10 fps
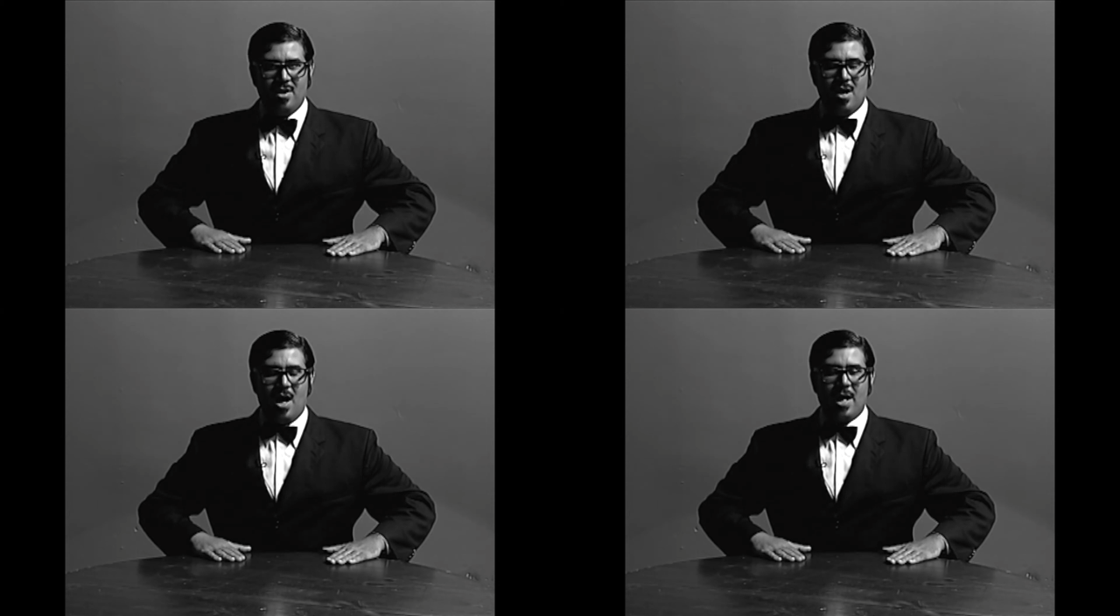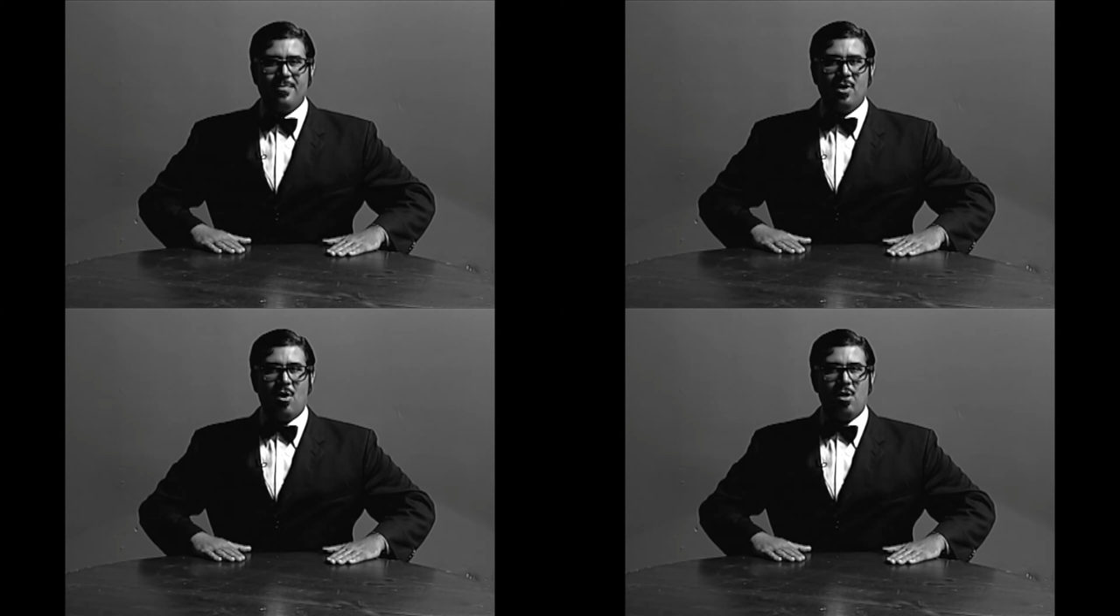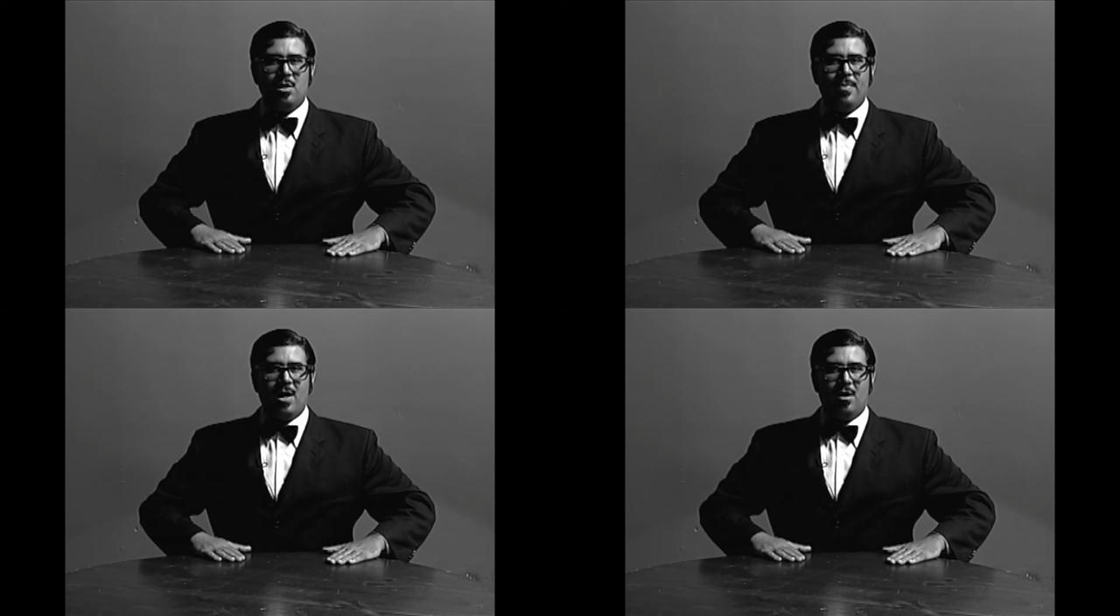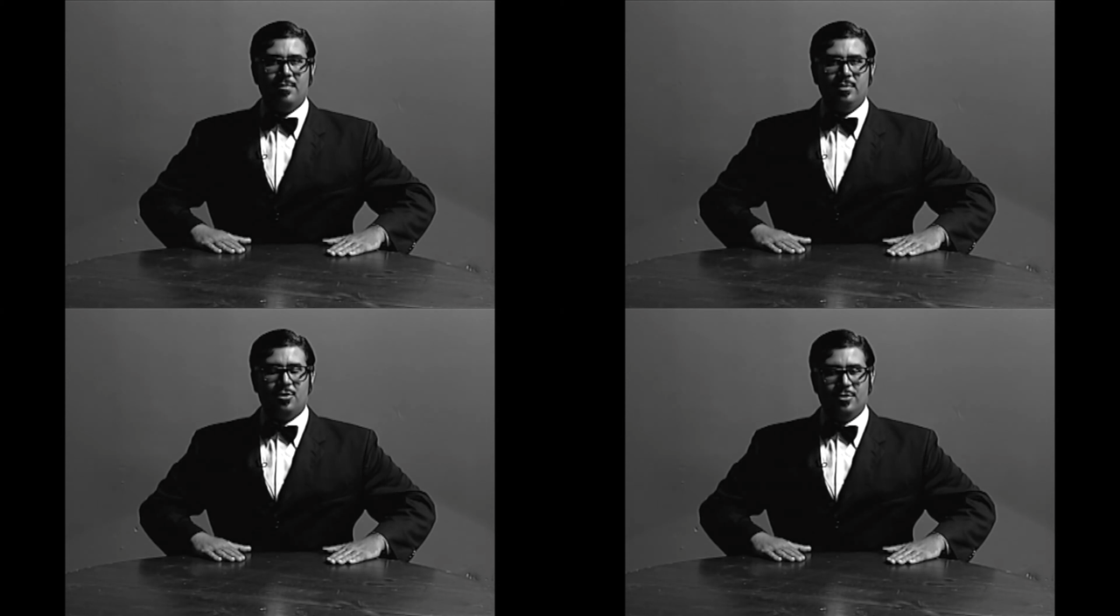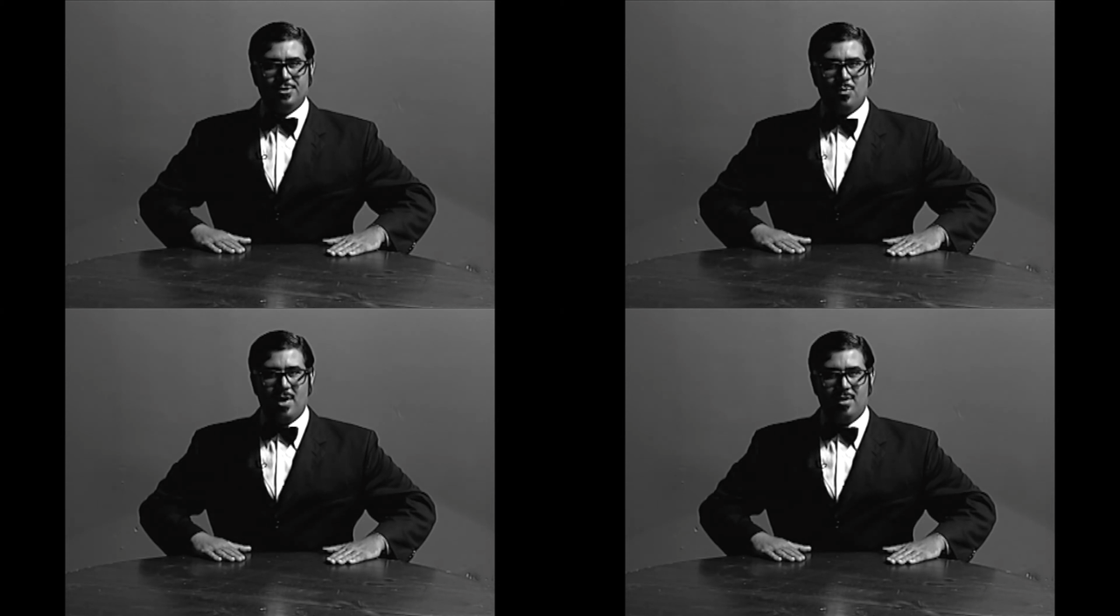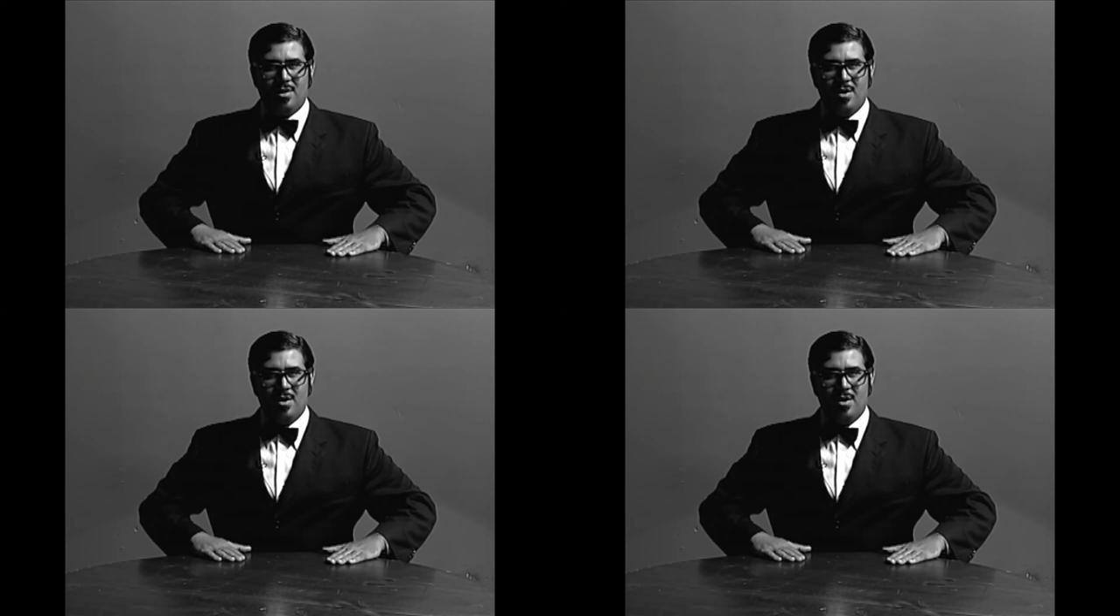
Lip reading: I'm the all-powerful Criswell.